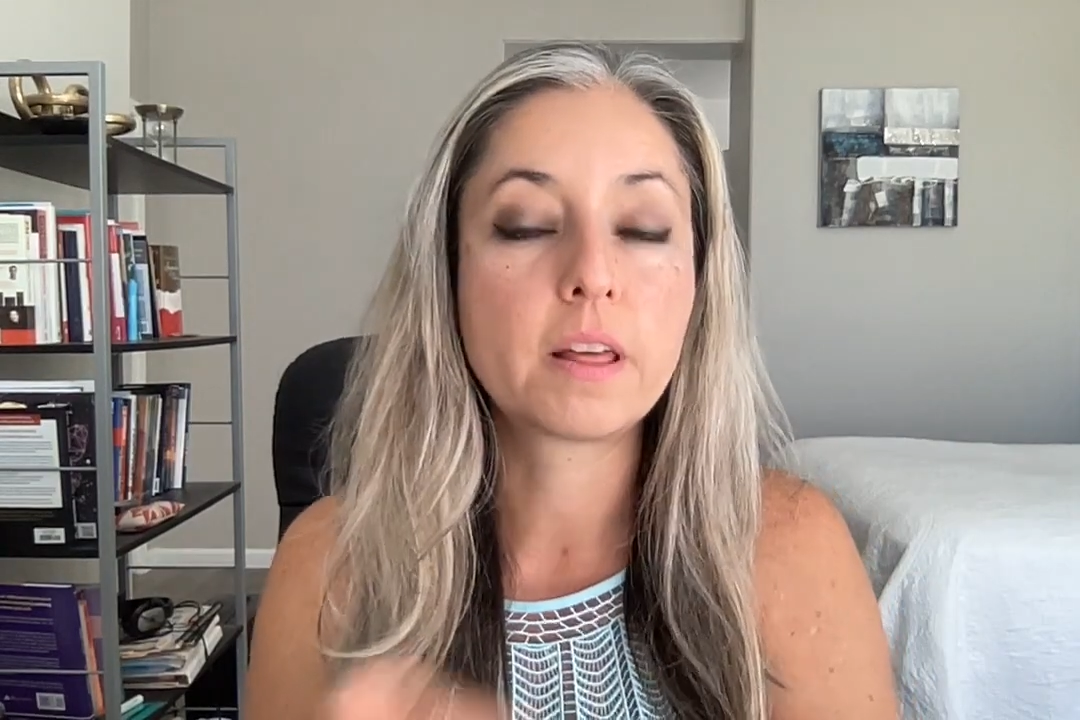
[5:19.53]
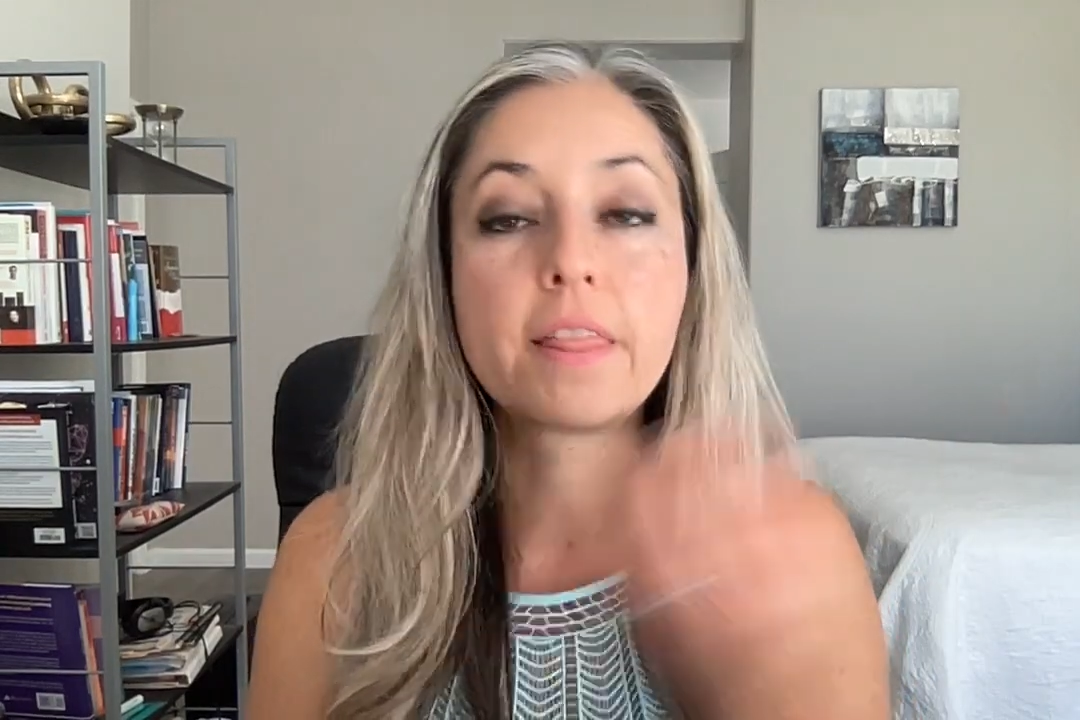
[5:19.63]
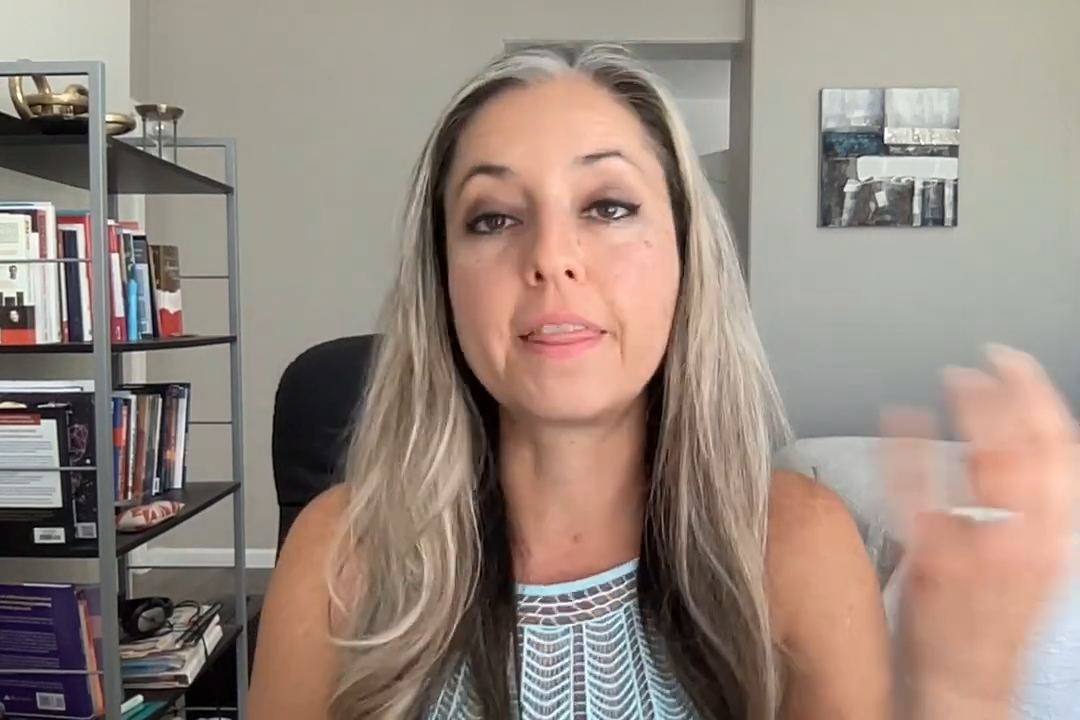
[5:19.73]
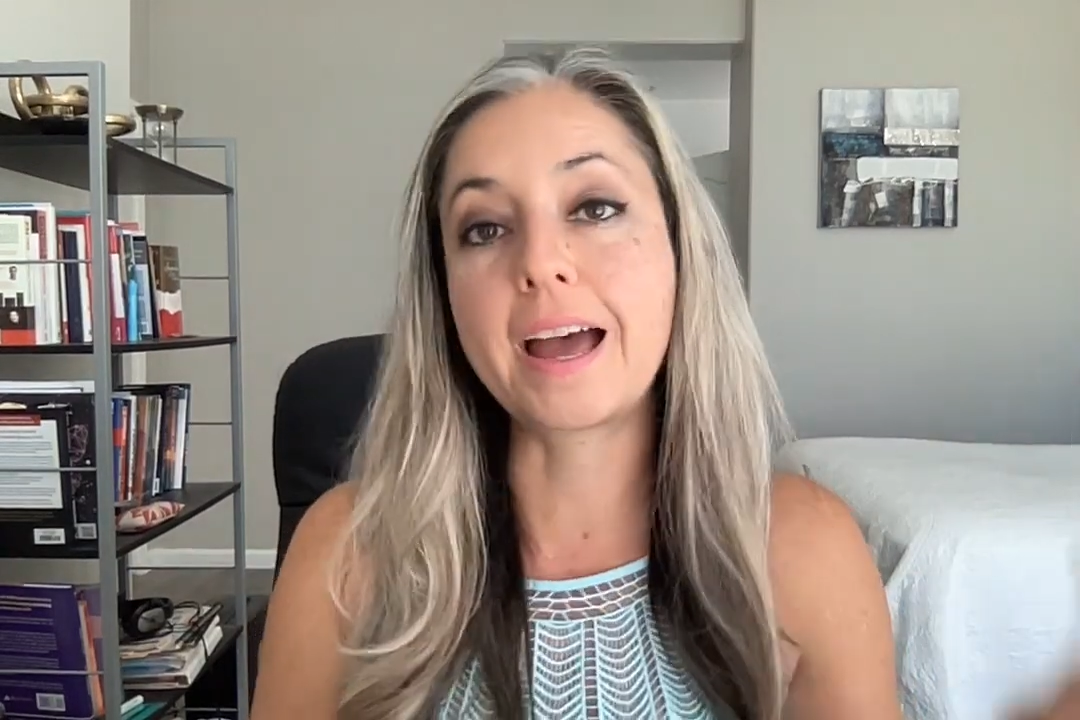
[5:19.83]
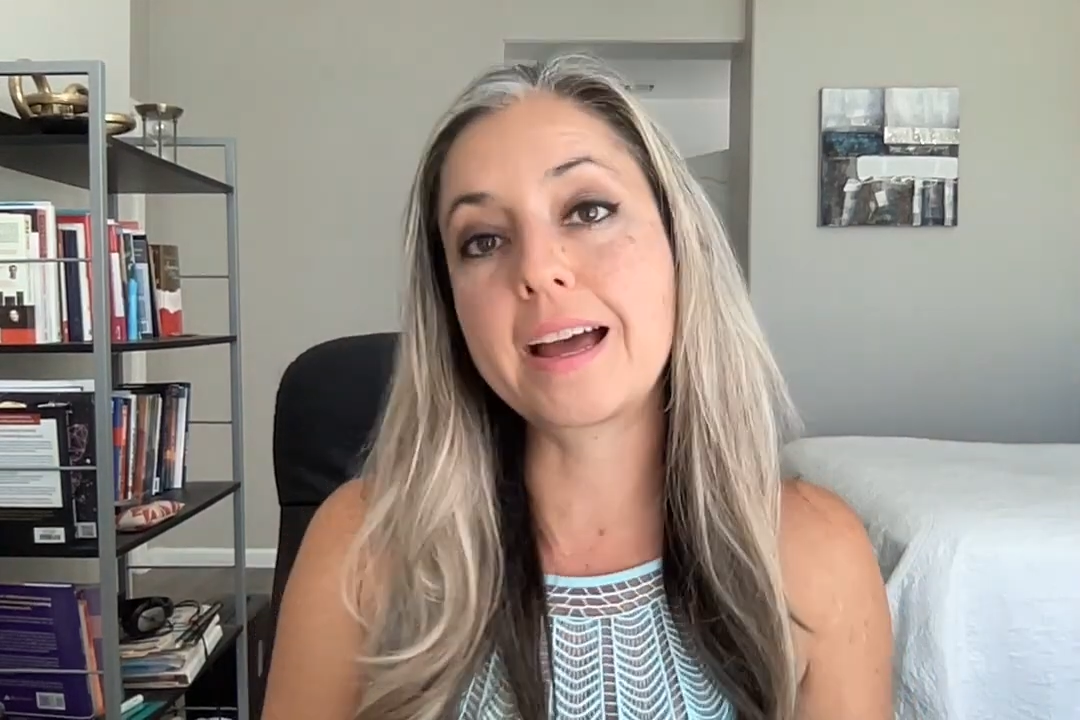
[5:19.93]

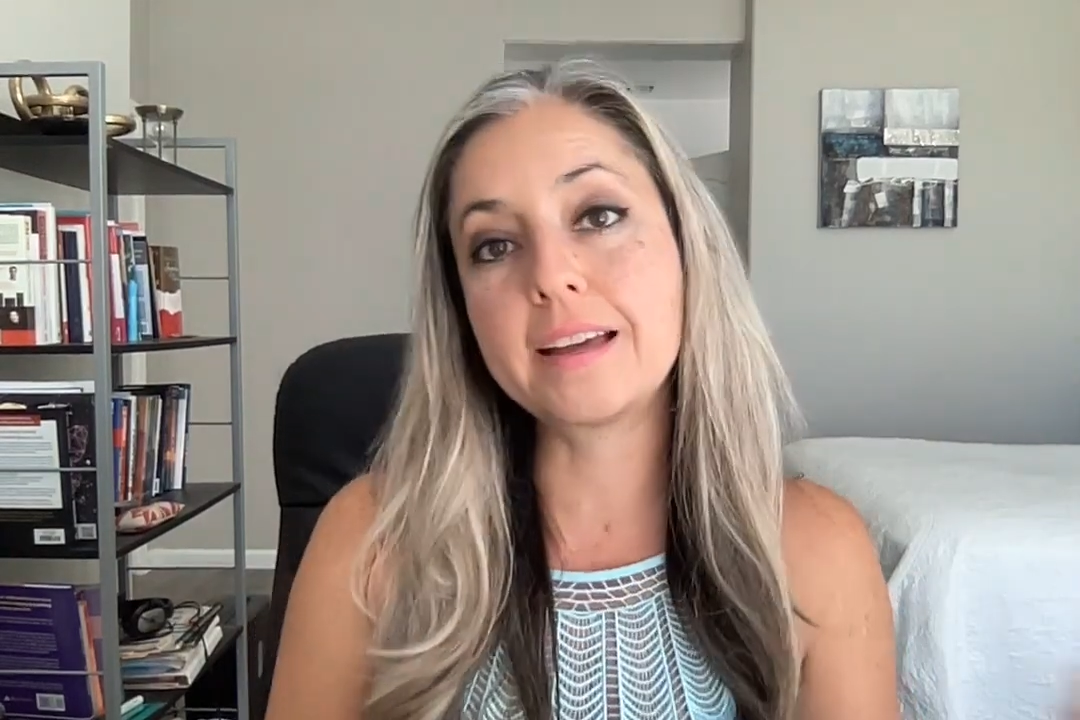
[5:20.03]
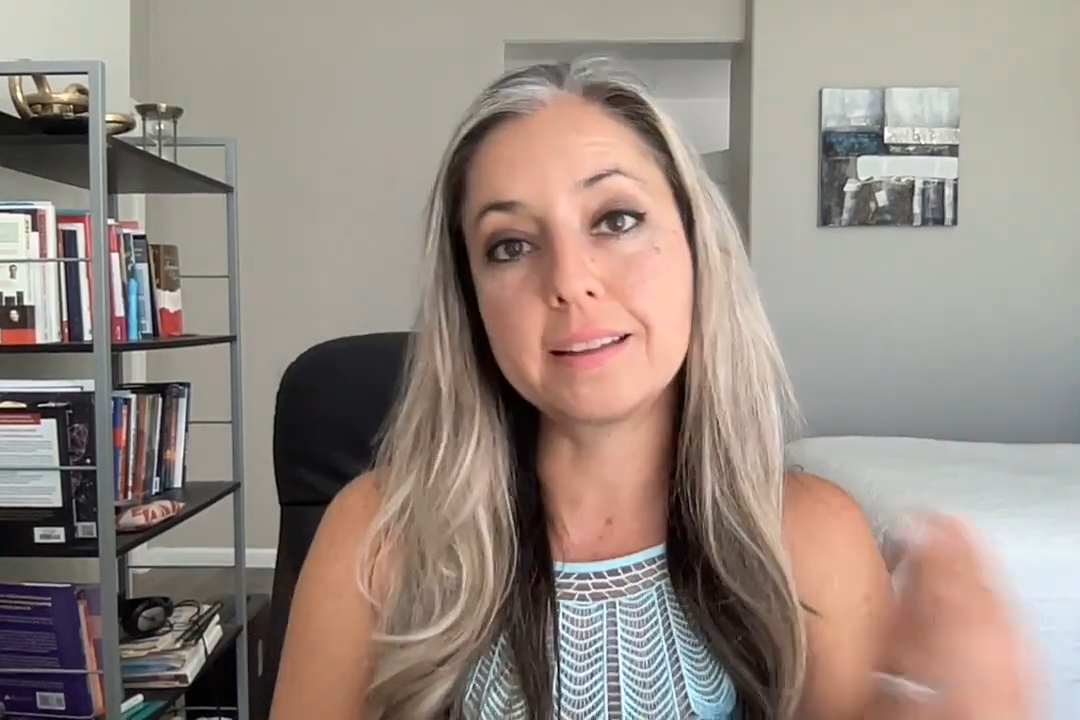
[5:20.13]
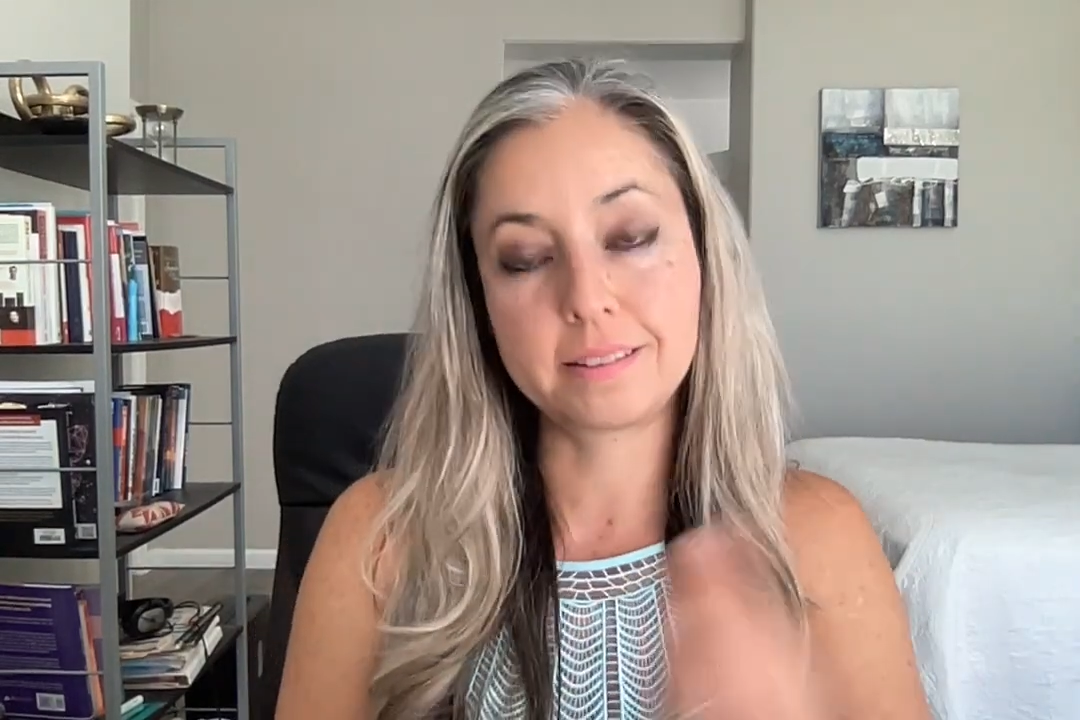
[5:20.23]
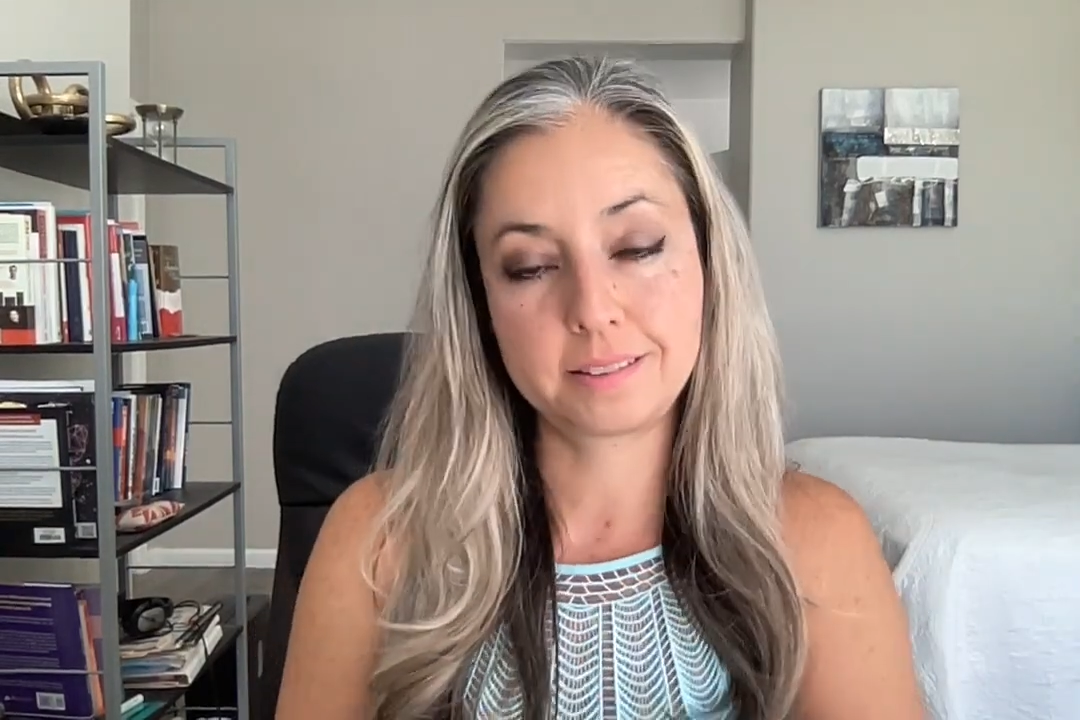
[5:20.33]
that